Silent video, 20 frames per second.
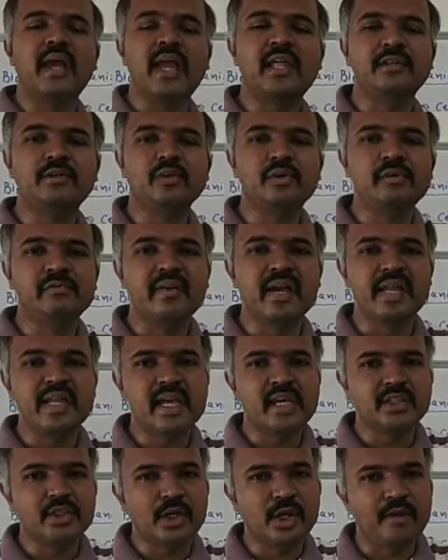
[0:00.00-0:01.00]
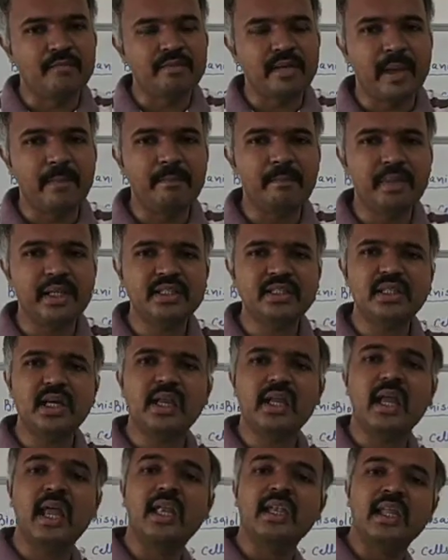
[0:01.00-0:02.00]
annual variation of
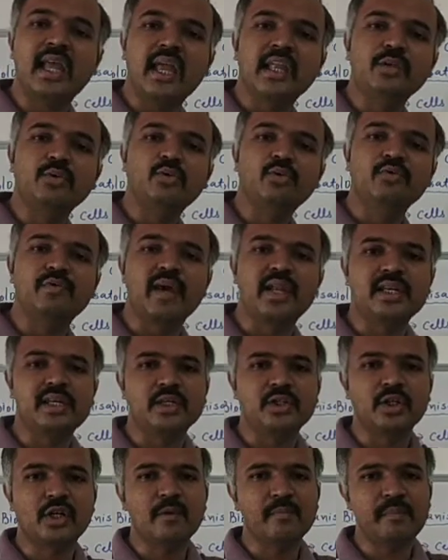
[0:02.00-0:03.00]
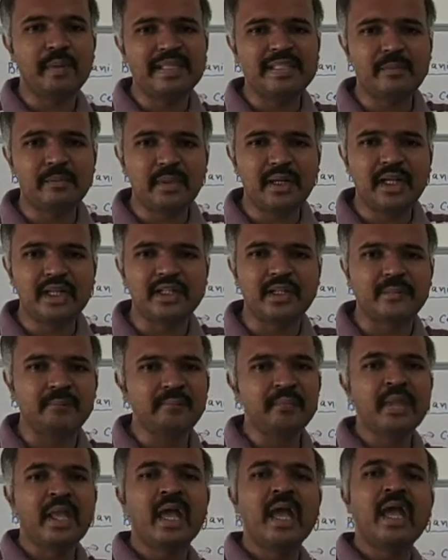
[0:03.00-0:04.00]
temperature and annual variation of precipitation,
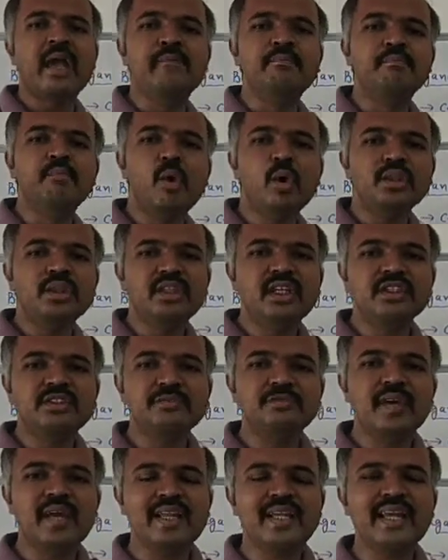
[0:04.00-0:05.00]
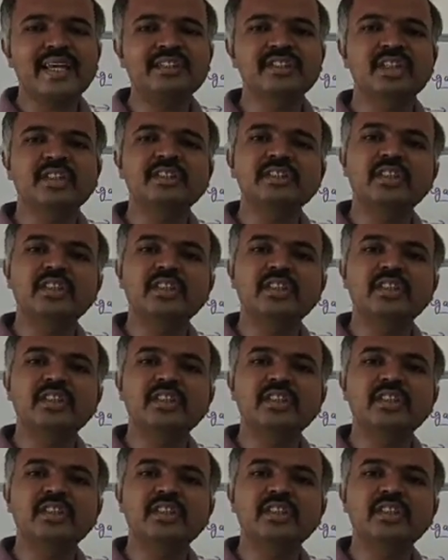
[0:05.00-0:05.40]
and both these variations